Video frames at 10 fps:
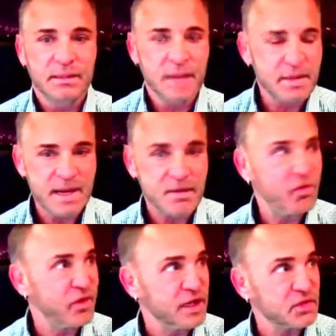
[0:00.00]
Maybe I'm
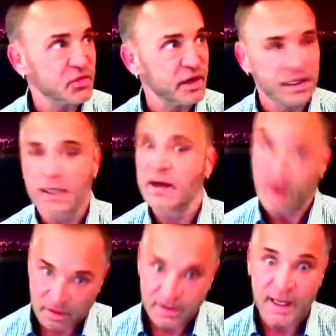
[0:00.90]
a fitness freak.
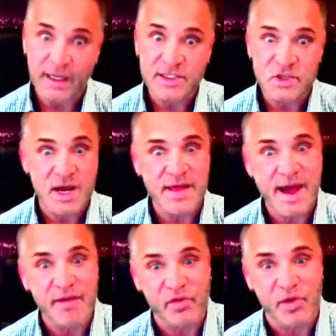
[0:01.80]
Okay, let's try
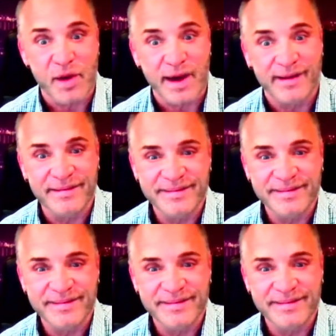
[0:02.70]
that for a while.